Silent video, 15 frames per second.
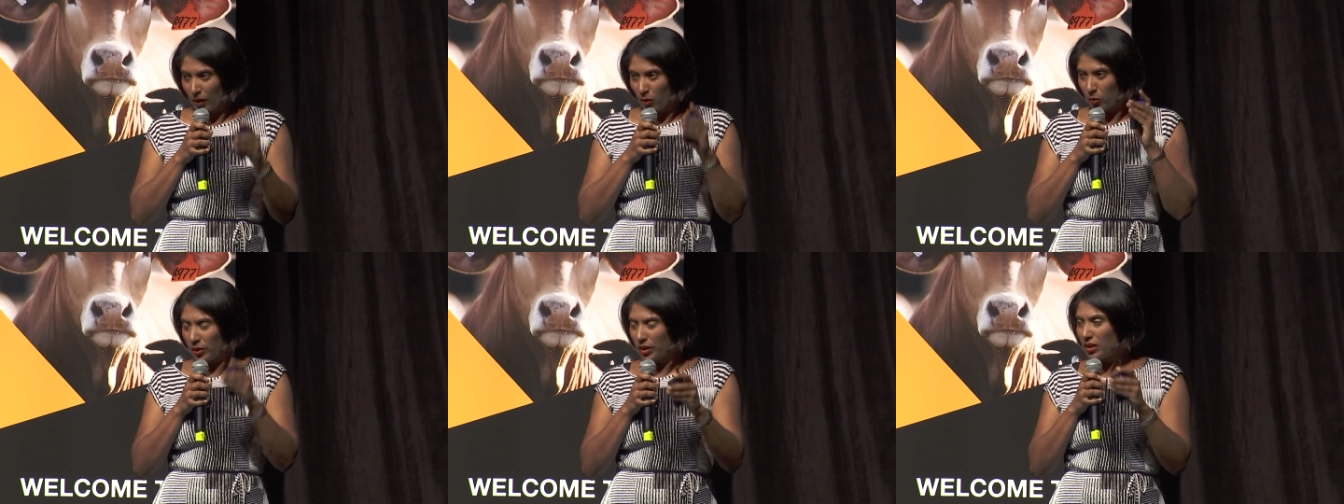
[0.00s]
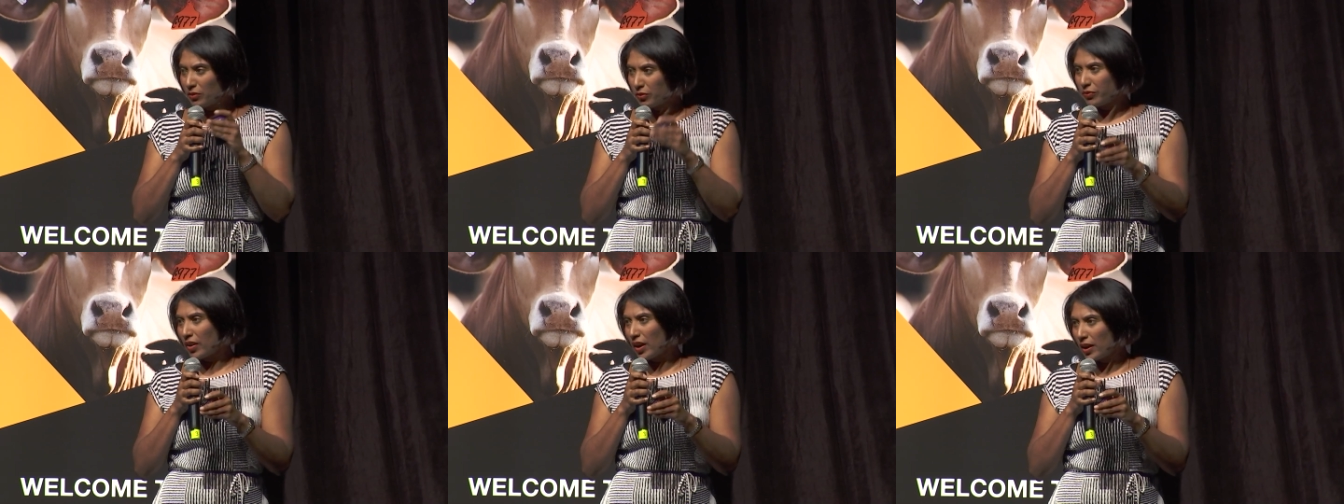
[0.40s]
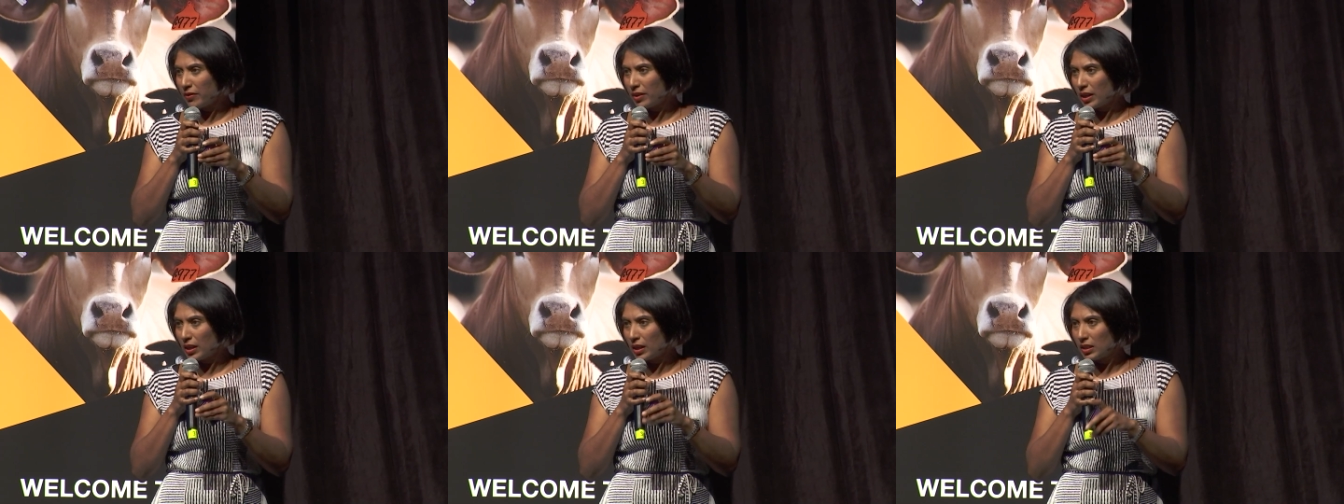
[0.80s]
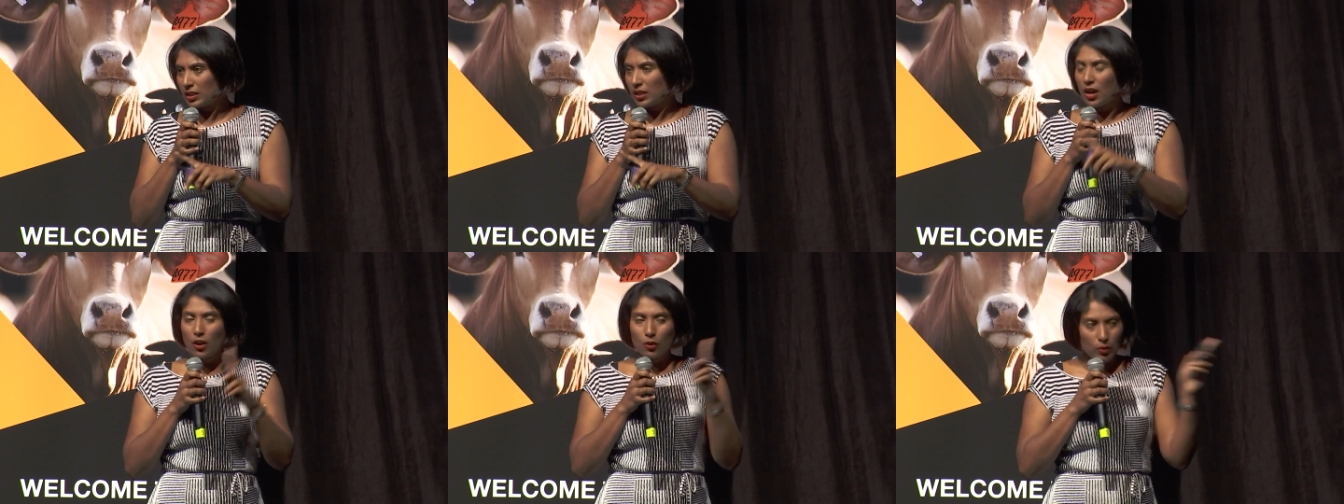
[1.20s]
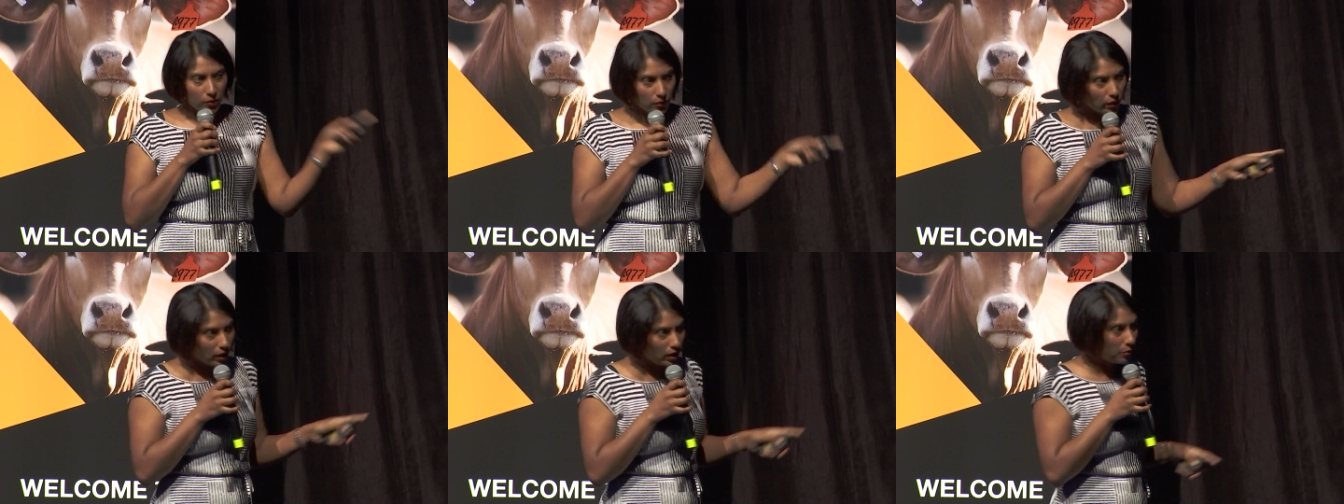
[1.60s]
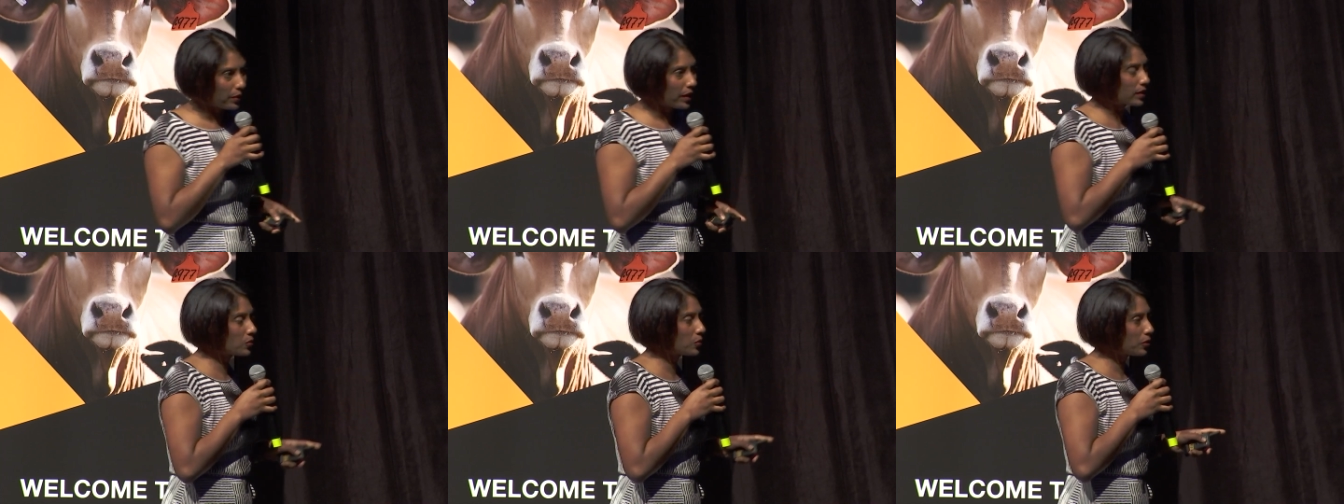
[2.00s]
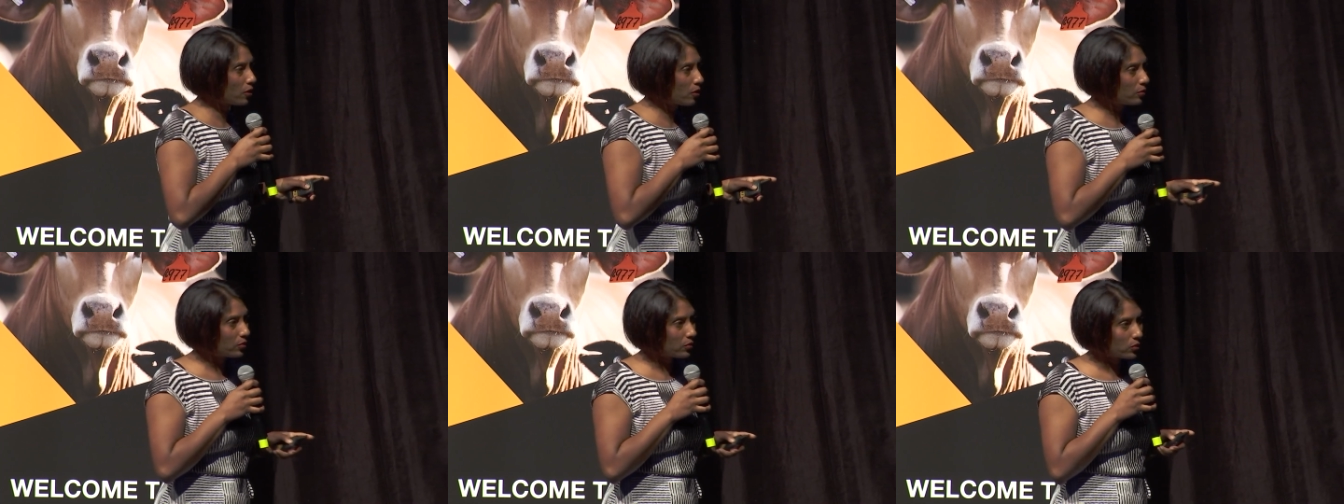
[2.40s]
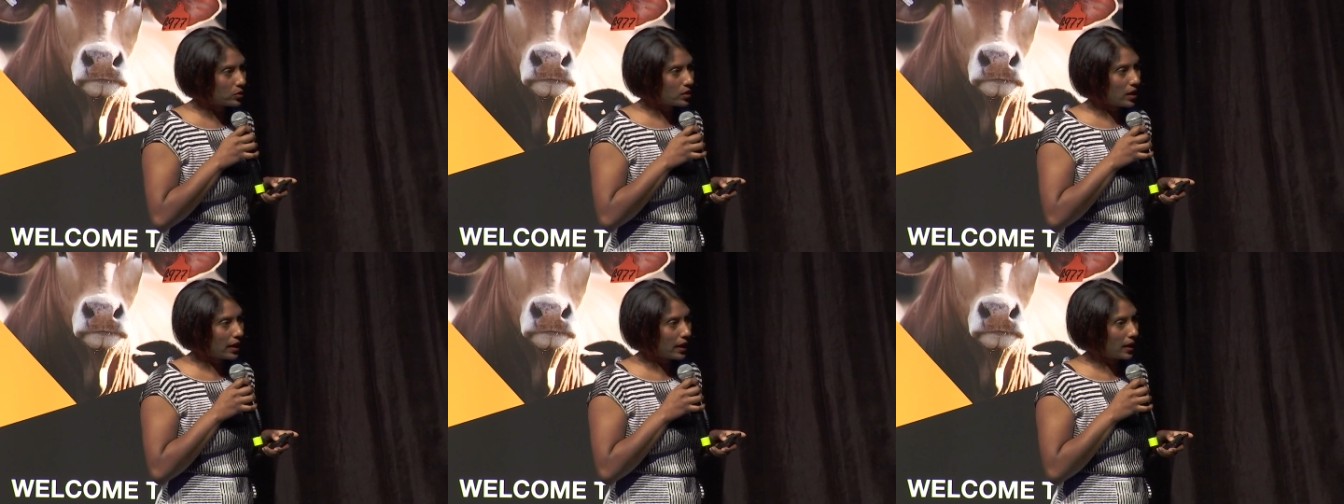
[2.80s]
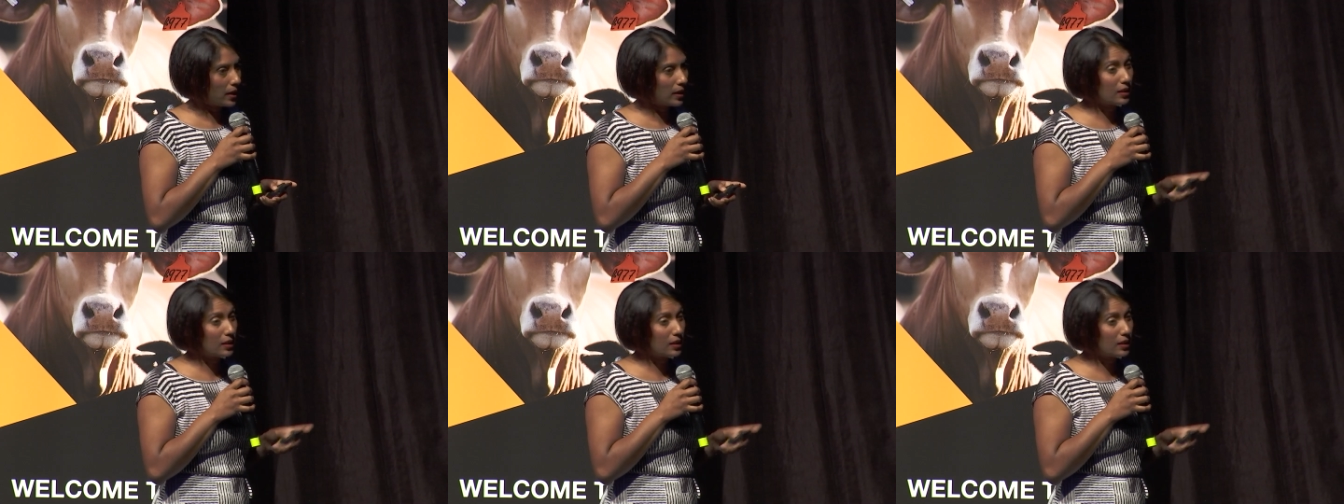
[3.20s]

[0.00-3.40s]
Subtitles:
within 5 years, reverted back to an omnivore diet,